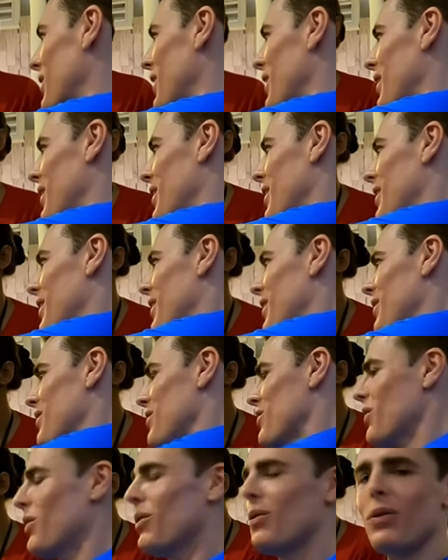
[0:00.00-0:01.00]
Okay.
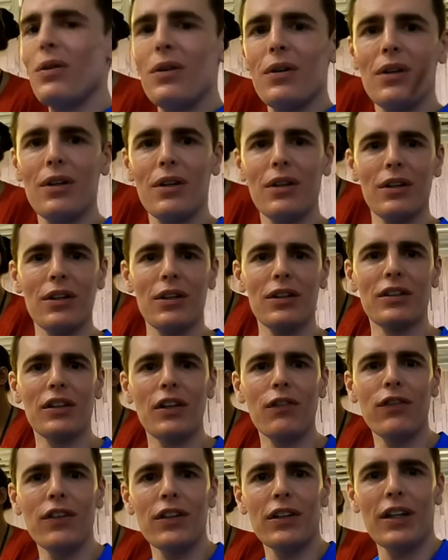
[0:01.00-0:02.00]
So they're
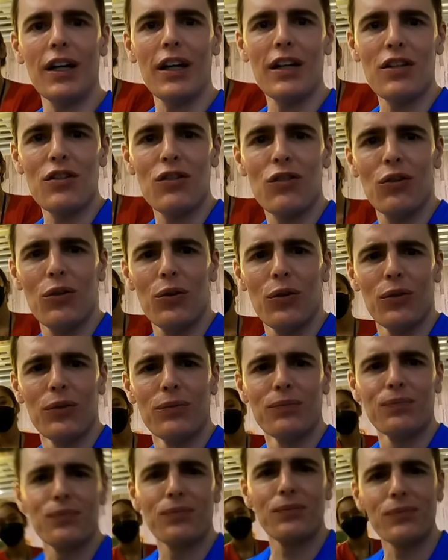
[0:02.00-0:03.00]
different guys to
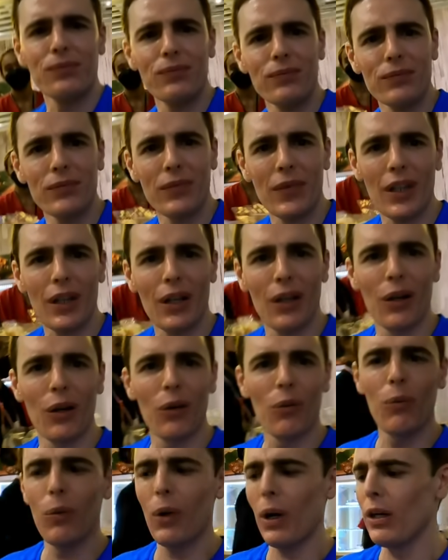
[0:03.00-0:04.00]

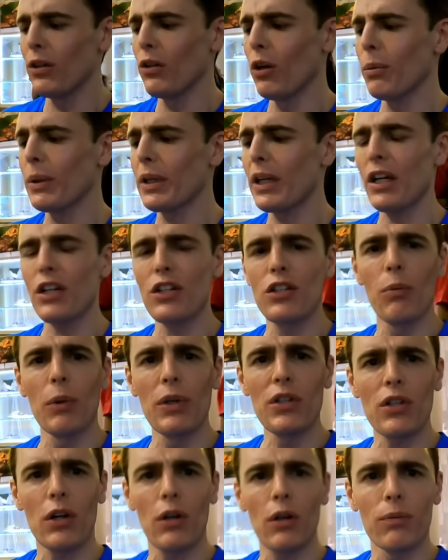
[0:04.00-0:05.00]
what I normally get is the
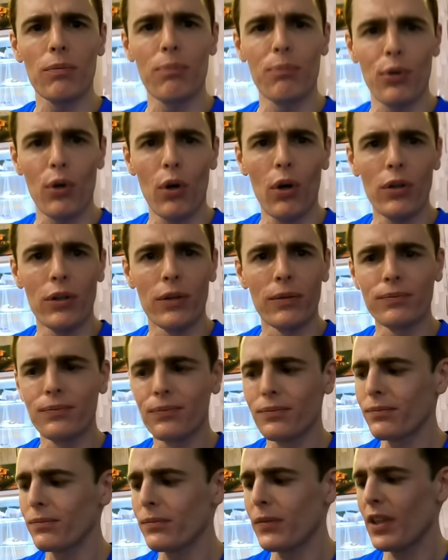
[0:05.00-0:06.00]
ones that are prawn.
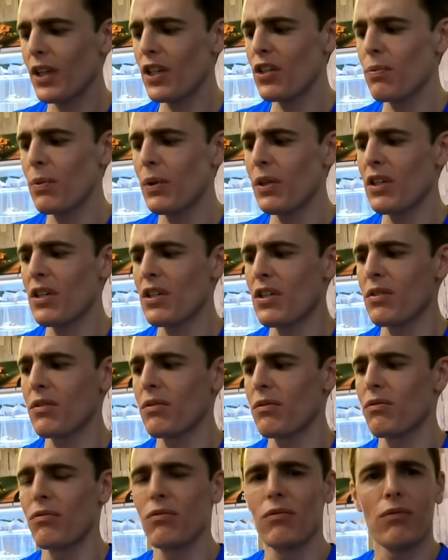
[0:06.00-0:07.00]
This one is
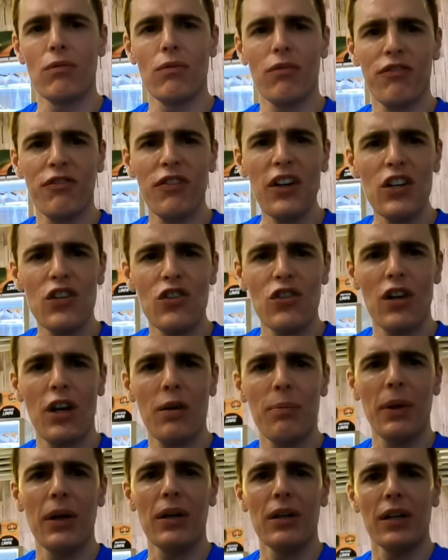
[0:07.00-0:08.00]
fish,
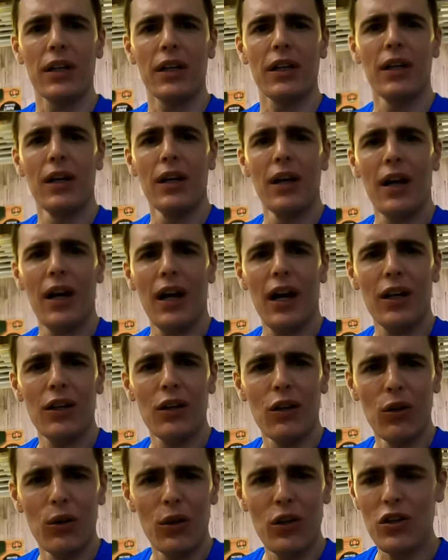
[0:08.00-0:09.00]
apparently,
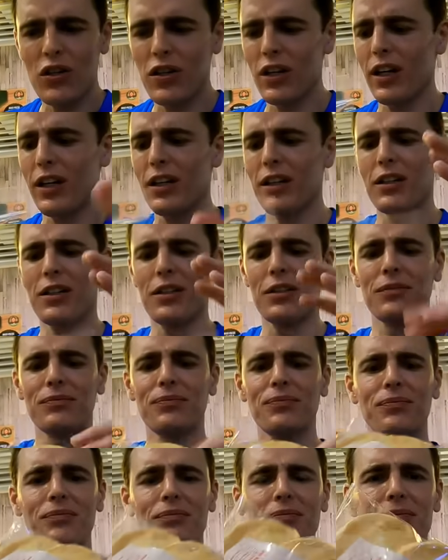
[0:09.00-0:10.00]
and looks like
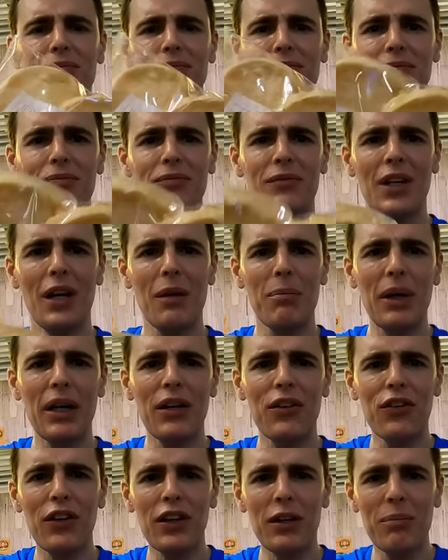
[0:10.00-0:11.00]
a
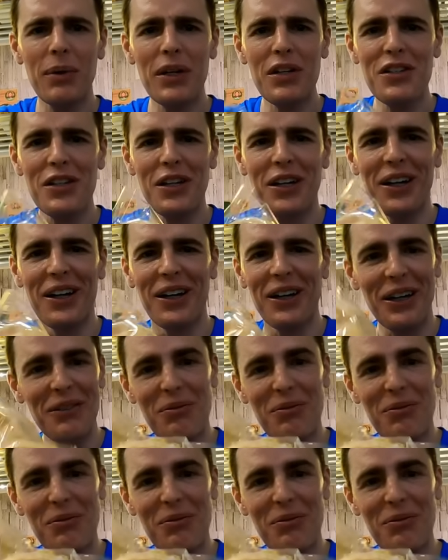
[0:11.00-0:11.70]
big thick biscuit.